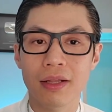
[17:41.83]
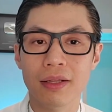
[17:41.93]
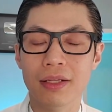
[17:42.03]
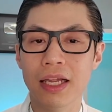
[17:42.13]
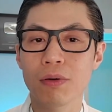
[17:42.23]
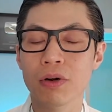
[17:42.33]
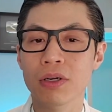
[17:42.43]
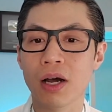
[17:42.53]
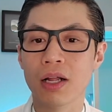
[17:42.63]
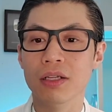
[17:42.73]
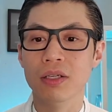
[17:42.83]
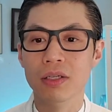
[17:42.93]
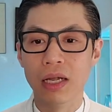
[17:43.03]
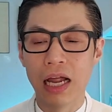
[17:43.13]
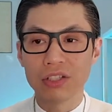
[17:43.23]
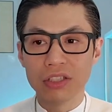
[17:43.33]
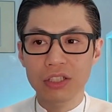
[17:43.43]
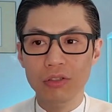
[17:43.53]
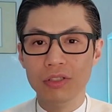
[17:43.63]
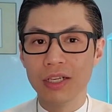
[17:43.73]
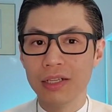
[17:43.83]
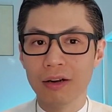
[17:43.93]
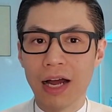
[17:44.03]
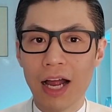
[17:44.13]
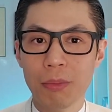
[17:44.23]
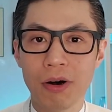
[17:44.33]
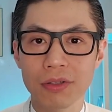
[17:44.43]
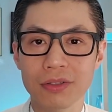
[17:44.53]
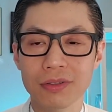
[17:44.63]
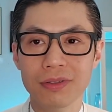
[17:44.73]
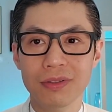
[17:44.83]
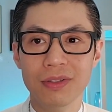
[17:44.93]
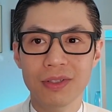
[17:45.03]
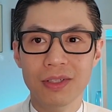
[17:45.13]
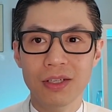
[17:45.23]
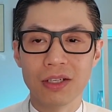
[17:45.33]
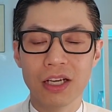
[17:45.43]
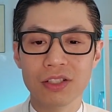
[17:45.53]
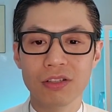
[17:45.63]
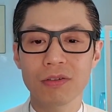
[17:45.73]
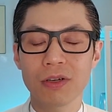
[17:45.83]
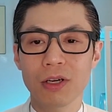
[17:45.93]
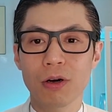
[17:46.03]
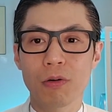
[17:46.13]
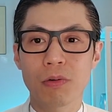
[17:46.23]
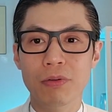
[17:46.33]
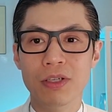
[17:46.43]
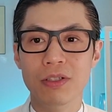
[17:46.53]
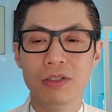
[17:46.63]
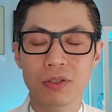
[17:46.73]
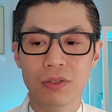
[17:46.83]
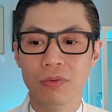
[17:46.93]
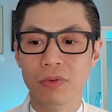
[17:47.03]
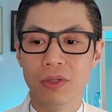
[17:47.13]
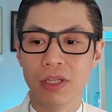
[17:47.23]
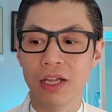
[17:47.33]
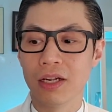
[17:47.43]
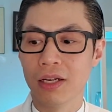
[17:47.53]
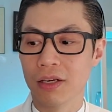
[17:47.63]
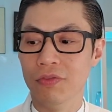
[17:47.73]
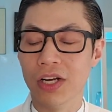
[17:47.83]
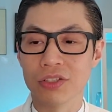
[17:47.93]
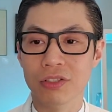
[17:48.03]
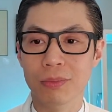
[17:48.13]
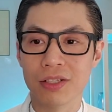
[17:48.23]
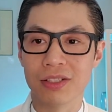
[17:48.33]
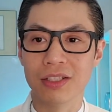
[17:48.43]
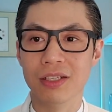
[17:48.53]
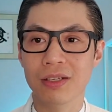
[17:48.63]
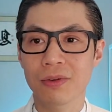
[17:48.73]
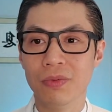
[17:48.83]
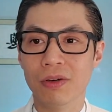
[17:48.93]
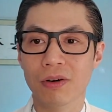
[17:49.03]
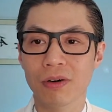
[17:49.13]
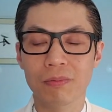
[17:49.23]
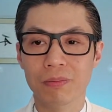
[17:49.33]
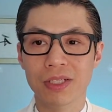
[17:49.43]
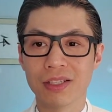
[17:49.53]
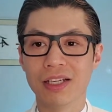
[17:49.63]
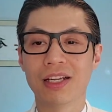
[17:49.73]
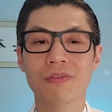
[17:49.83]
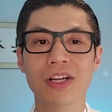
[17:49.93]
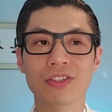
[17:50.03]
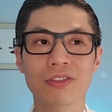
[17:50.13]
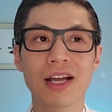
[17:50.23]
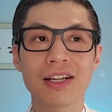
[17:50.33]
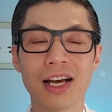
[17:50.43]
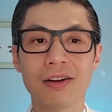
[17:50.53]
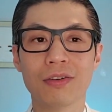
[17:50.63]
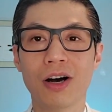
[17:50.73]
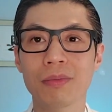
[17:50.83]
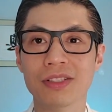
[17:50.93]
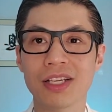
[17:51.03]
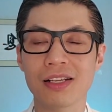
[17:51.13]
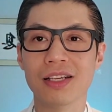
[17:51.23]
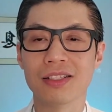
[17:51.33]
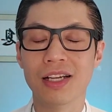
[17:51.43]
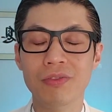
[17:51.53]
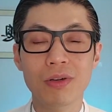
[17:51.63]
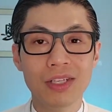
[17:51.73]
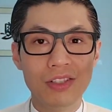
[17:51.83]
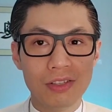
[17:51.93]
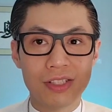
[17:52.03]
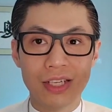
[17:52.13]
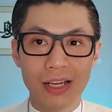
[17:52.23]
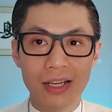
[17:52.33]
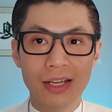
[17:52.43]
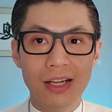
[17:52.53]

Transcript: they were not actually using their eyeballs. Okay, so when we think conventional medicine, or basically conventional, any kind of common sense, says that if you need to see,